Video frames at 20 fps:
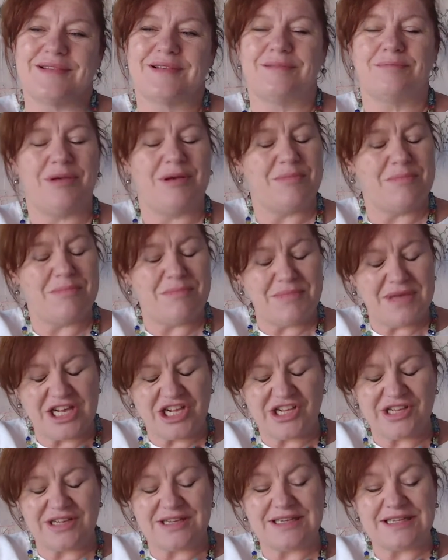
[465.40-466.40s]

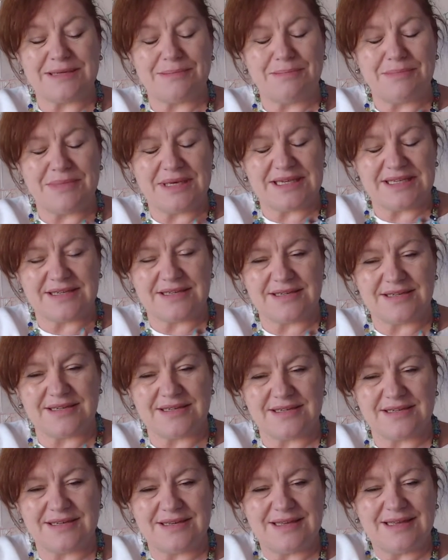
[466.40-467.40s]
Permission to miss
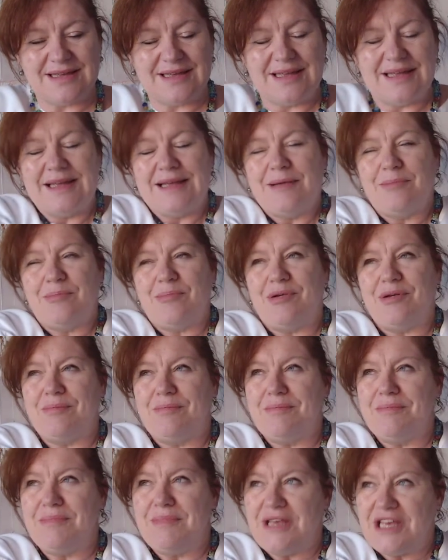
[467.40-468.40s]
it.
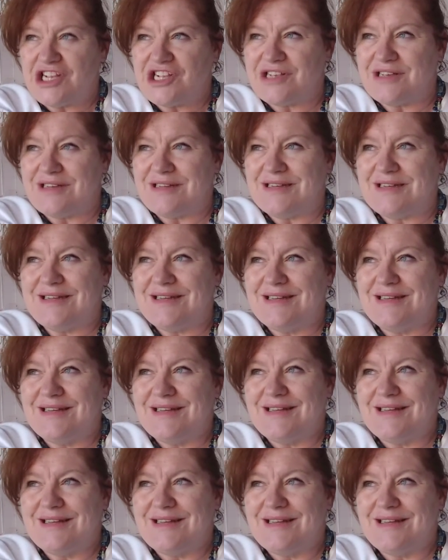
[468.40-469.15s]
Permission